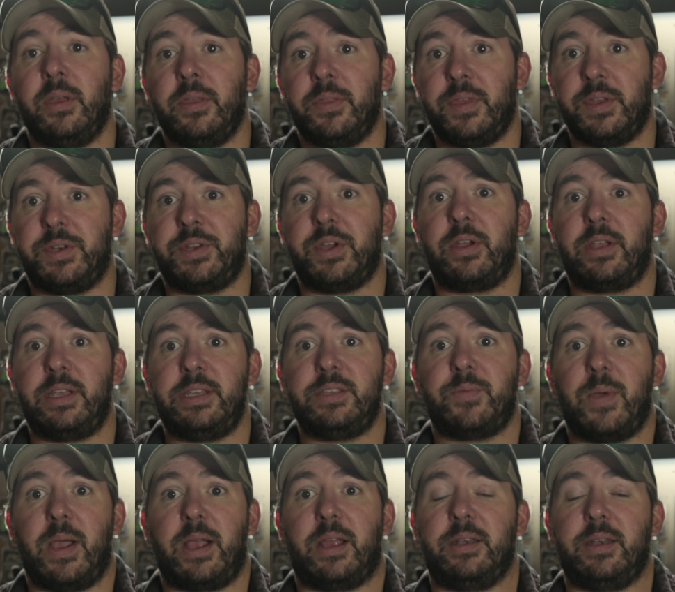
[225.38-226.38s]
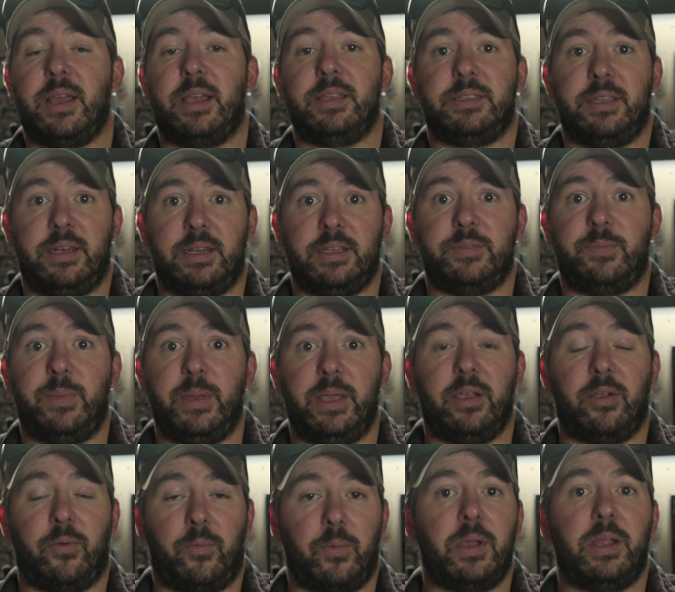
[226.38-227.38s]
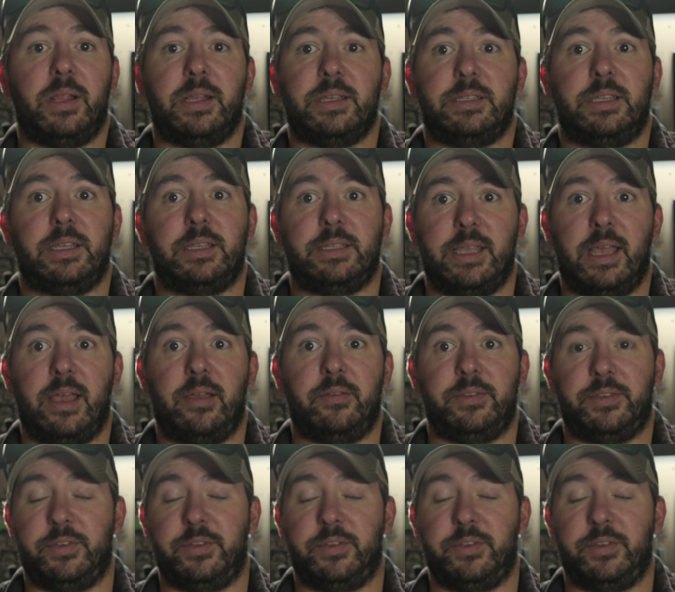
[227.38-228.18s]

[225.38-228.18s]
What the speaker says: The turkeys recognize it as being a realistic sound.